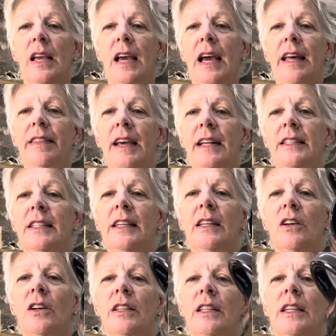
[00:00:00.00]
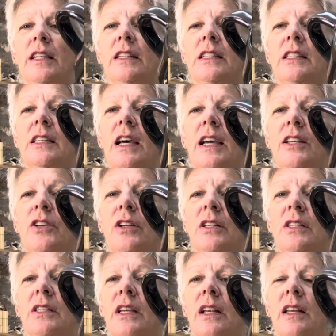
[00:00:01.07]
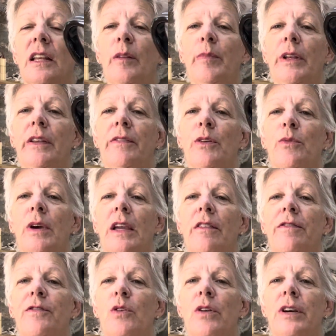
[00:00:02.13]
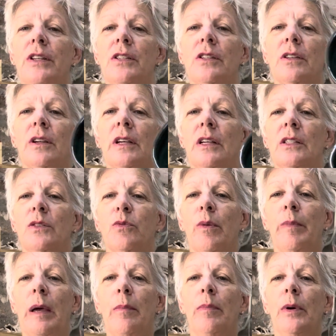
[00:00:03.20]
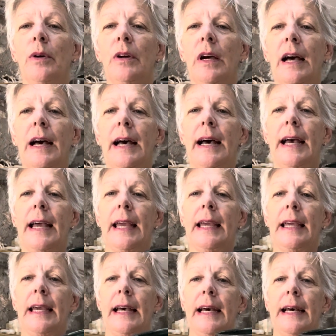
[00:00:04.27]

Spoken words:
and that's it. On the inside you can see a little bit of the rainforest, because remember I